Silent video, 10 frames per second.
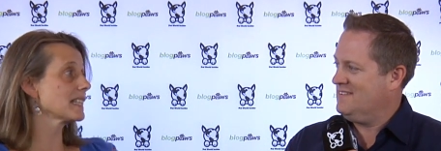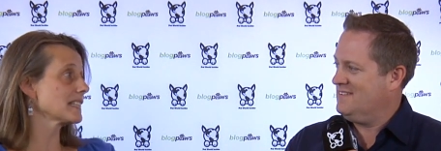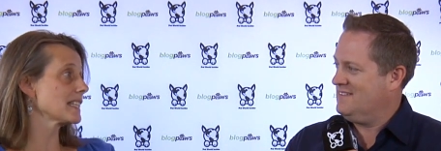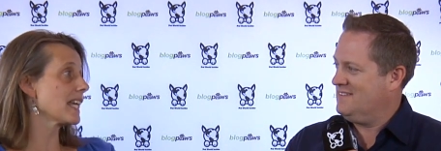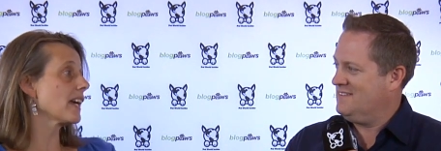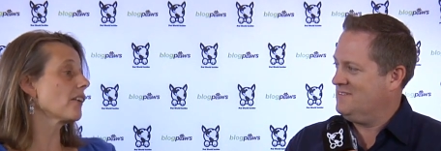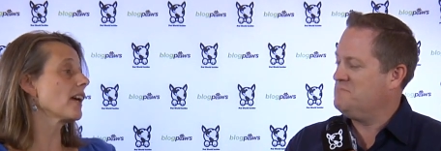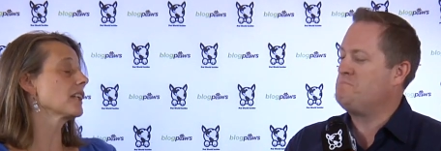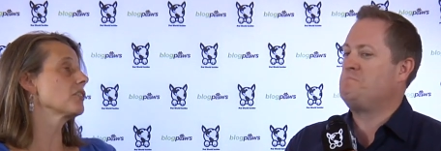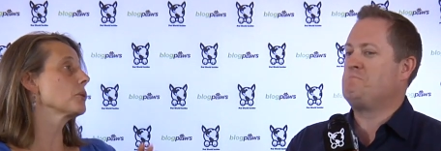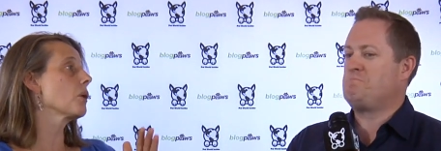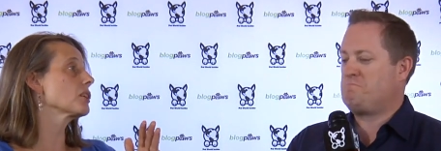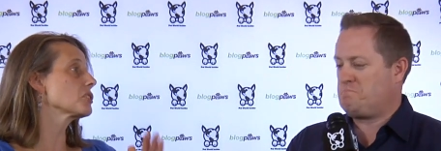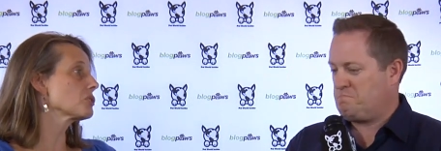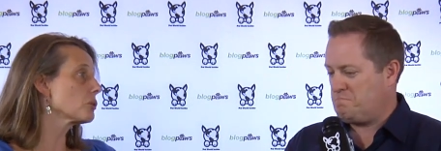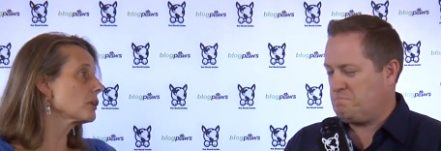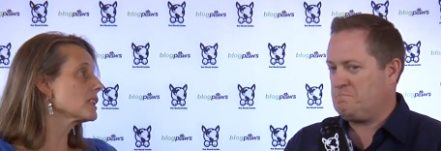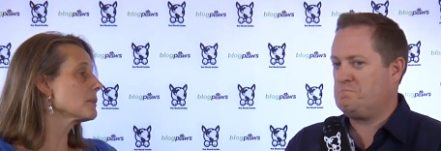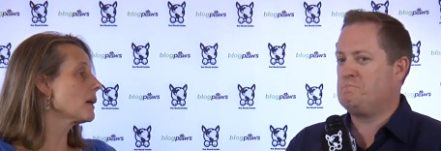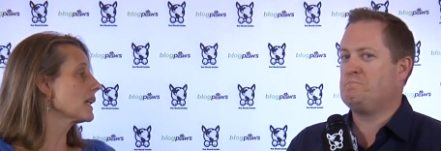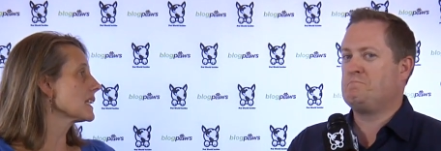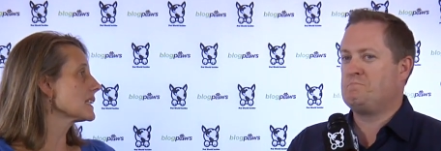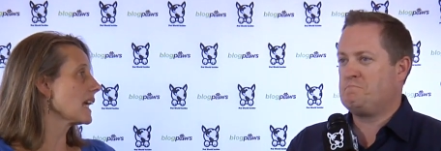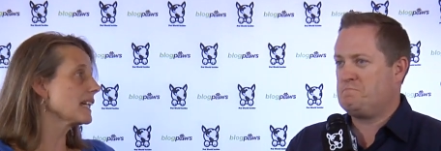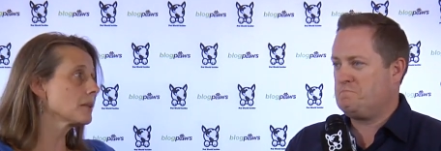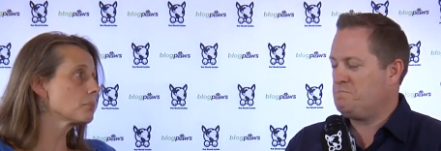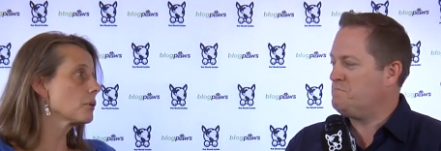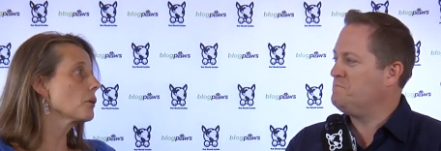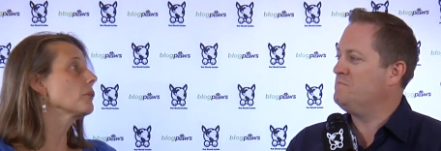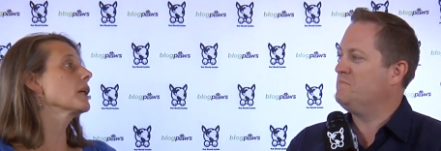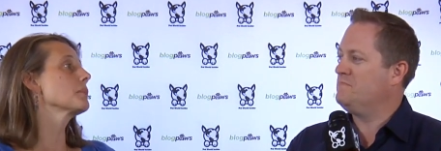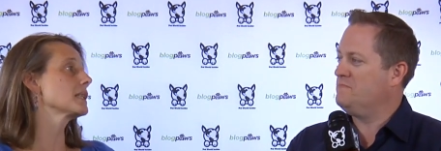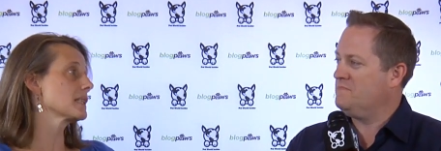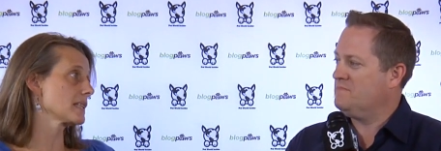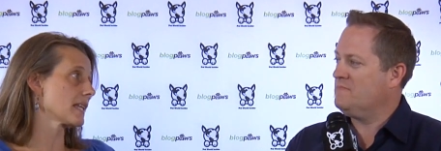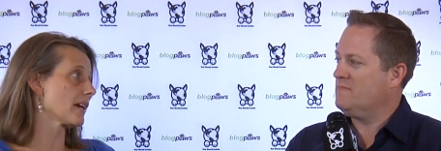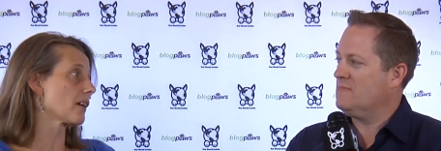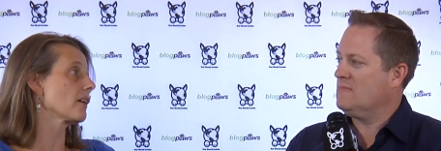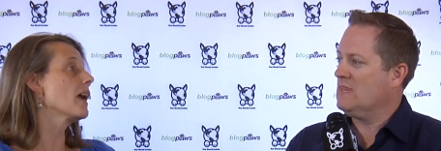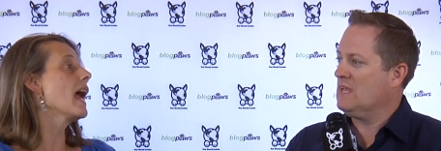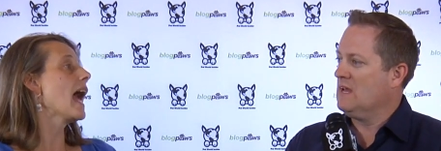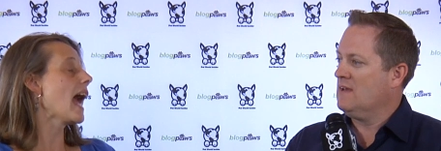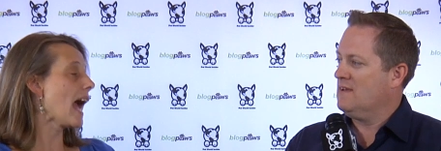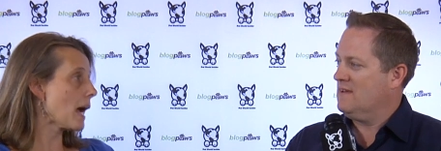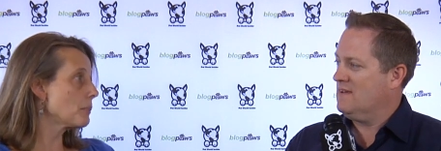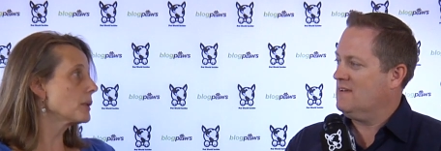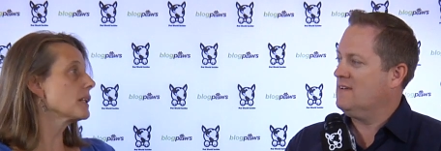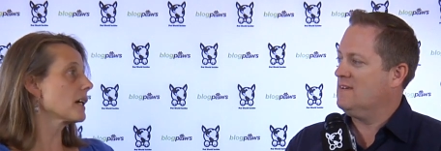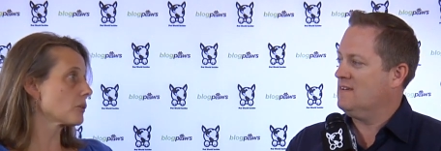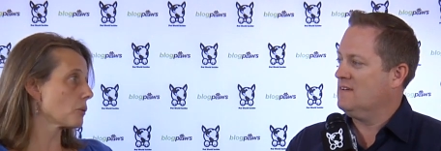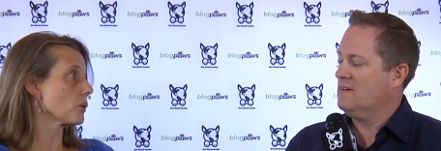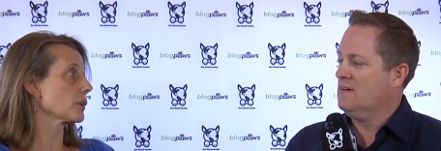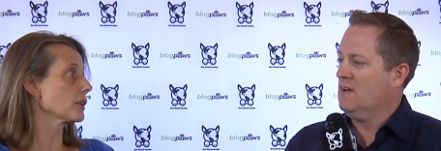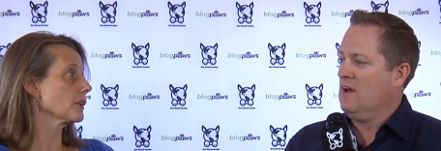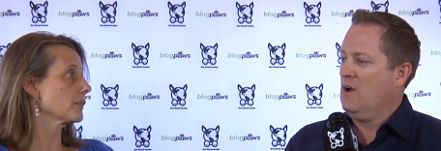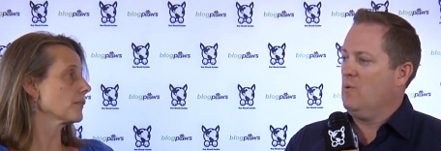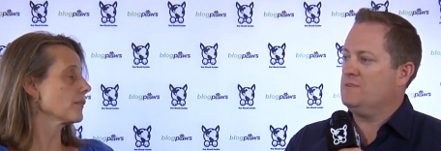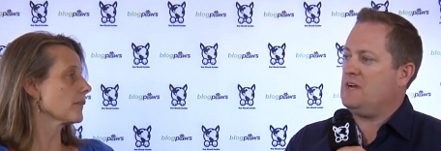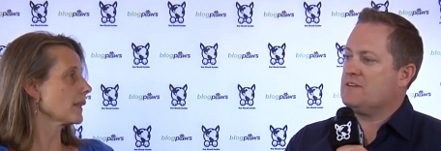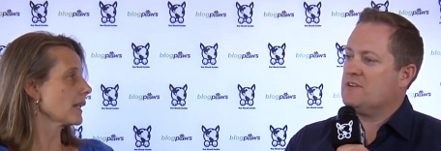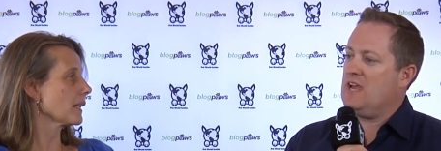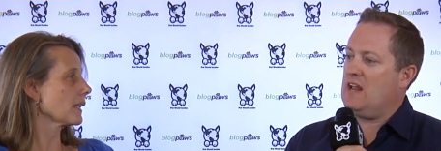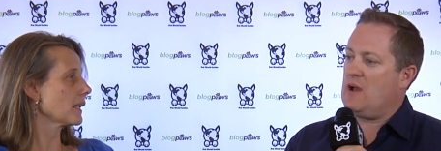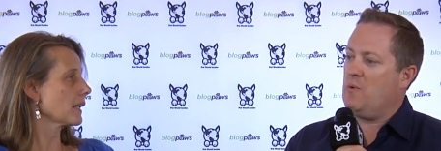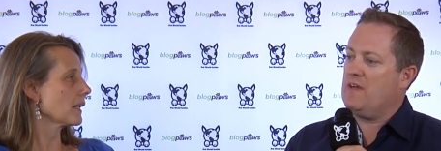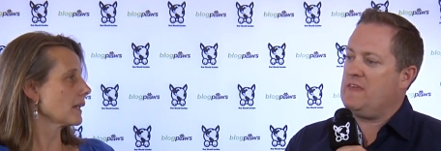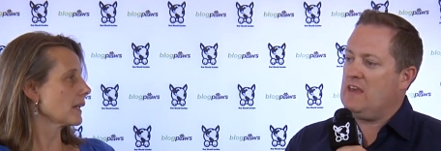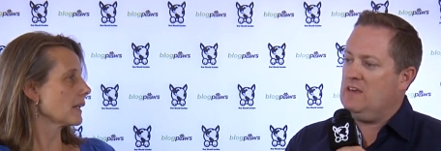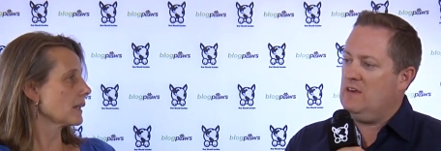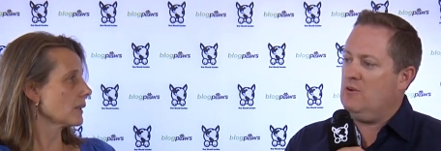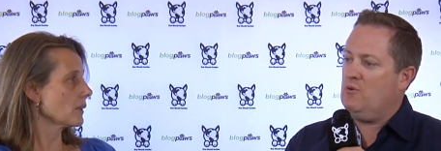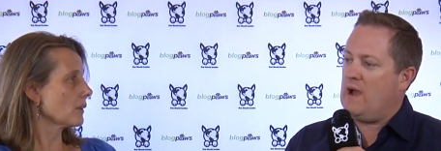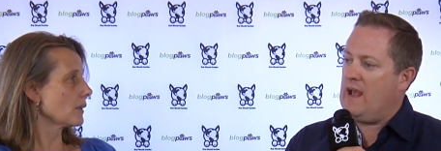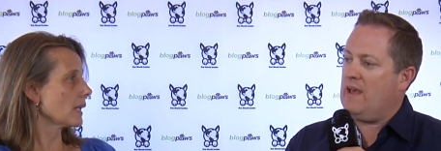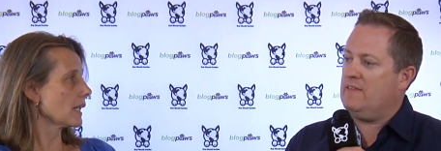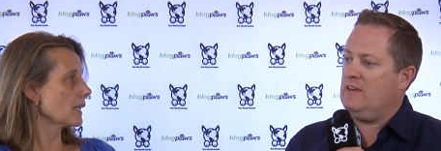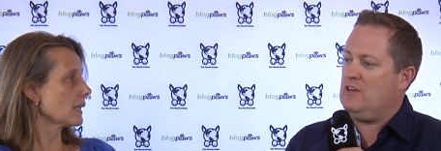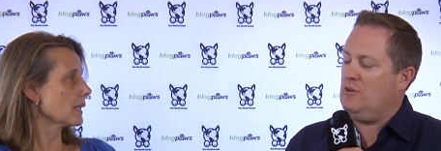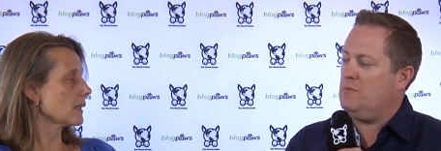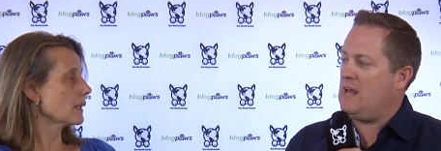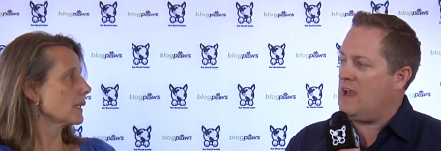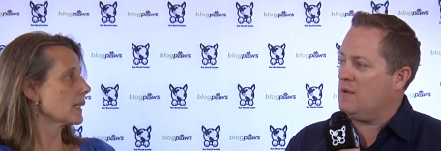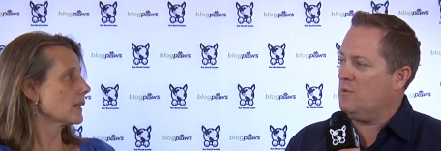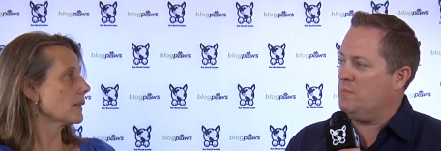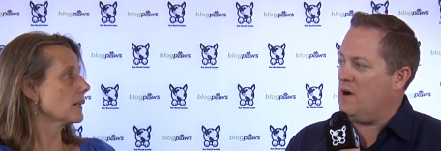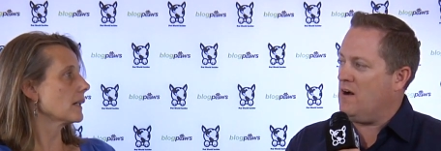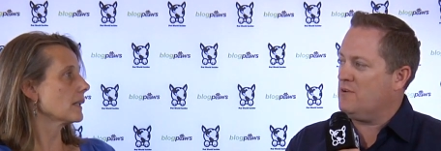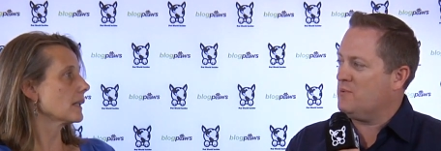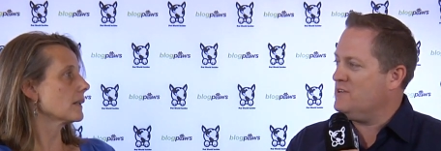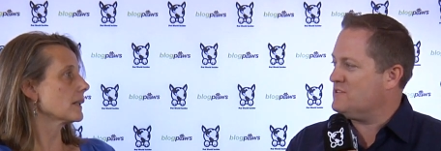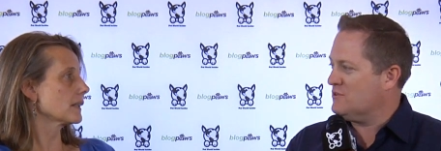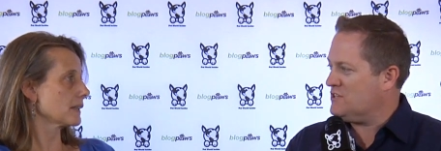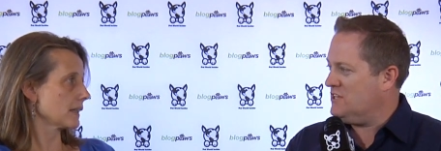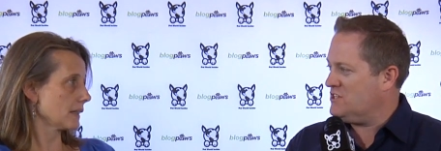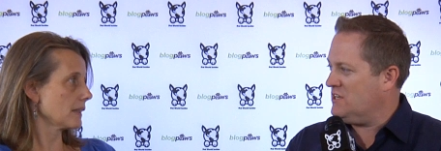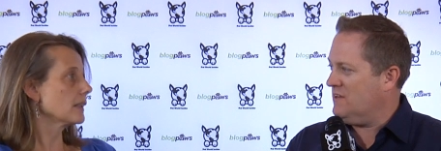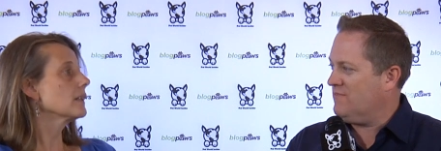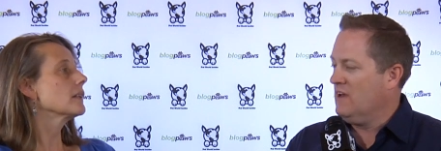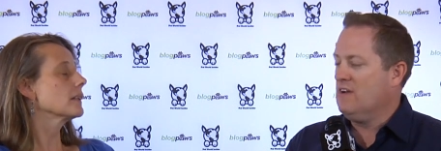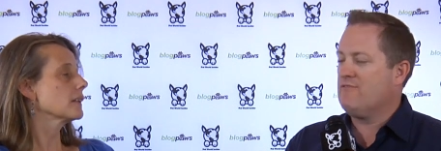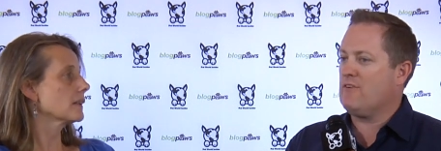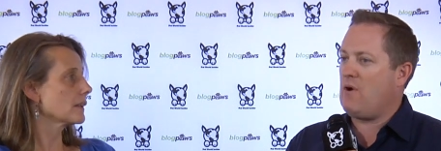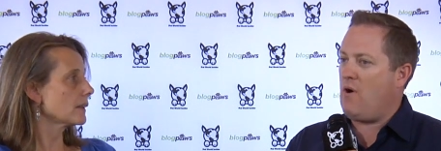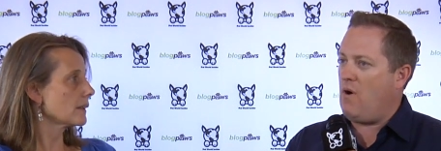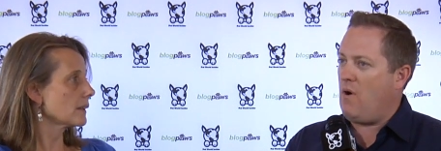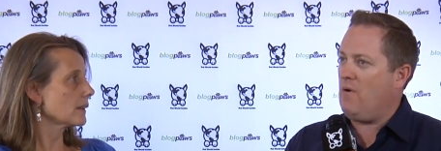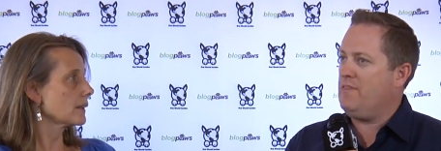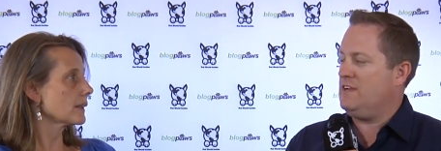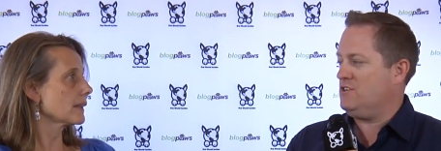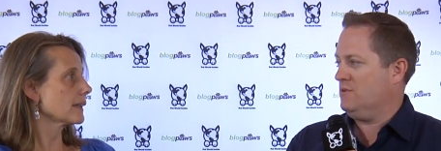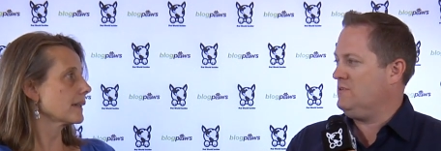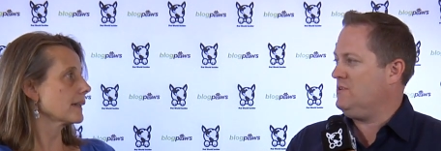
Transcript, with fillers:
Speaker 1: it's there. And if you want stories about exciting programs, it's there. Habri.org.
Speaker 2: Well, Dr. Kate, I want to thank you and the Human Animal Bond Research Initiative for all that you're